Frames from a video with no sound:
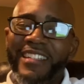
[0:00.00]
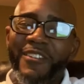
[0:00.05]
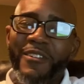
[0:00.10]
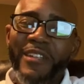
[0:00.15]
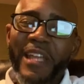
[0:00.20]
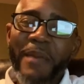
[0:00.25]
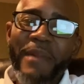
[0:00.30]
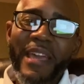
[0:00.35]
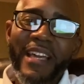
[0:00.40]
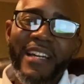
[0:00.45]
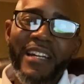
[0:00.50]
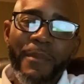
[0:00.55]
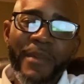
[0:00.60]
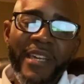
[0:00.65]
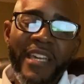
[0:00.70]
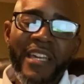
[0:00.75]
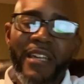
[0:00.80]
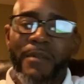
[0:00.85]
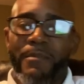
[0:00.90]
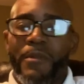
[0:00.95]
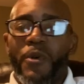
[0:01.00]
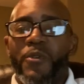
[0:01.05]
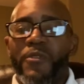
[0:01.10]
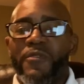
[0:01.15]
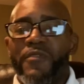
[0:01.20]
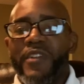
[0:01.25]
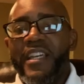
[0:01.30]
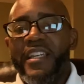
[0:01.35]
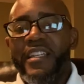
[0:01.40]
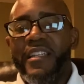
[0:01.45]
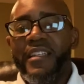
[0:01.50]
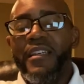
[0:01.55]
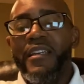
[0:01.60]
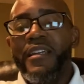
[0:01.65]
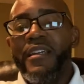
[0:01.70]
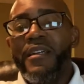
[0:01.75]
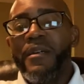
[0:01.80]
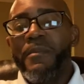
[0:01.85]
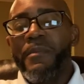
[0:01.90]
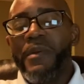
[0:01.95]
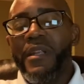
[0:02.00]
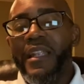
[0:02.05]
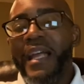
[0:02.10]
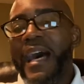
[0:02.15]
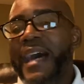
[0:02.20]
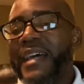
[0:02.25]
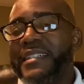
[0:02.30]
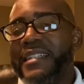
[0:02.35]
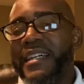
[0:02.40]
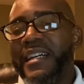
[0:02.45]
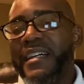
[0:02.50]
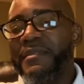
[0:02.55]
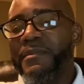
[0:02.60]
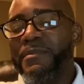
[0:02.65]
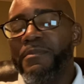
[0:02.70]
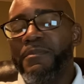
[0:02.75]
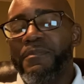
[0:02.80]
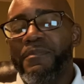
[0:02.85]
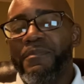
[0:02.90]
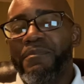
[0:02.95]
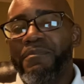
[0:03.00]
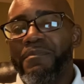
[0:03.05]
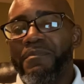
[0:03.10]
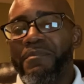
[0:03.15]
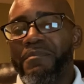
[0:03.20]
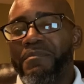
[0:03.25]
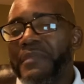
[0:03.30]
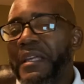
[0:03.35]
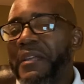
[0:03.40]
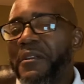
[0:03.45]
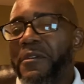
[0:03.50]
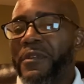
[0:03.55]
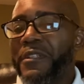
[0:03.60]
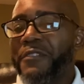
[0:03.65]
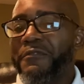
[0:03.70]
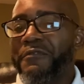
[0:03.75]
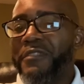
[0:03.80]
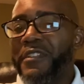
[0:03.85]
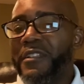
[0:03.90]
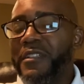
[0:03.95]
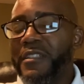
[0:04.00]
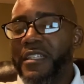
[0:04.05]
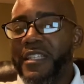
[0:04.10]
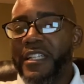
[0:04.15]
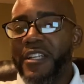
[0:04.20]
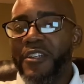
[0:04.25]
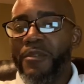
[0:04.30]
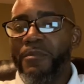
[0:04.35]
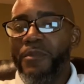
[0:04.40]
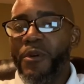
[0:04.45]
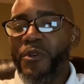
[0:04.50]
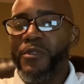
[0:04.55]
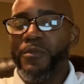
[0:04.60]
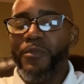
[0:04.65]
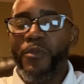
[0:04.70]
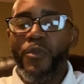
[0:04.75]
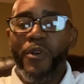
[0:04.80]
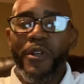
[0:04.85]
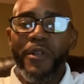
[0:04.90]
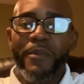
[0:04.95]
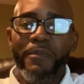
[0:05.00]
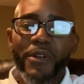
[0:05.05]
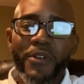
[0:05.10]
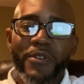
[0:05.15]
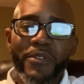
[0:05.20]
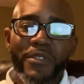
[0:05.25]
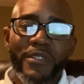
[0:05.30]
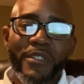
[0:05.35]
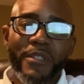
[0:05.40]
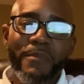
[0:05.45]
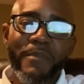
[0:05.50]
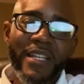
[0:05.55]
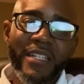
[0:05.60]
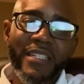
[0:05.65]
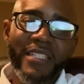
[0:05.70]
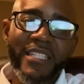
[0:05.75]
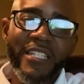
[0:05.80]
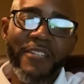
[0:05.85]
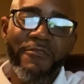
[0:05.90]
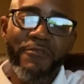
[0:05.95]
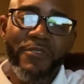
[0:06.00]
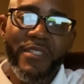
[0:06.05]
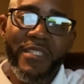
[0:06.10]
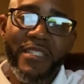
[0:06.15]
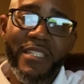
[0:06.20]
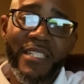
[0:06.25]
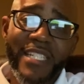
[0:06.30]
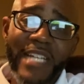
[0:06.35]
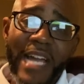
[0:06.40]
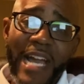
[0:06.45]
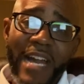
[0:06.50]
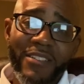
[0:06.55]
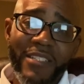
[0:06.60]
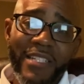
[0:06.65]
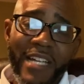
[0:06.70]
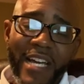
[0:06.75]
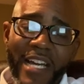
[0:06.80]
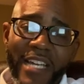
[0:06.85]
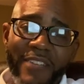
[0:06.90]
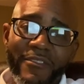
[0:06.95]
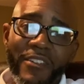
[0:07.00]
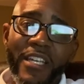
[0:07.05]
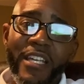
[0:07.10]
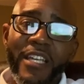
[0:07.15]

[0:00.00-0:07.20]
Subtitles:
they may come in motivated, but a lot of times they don't really feel that they're the most important person to make a difference in a child's life.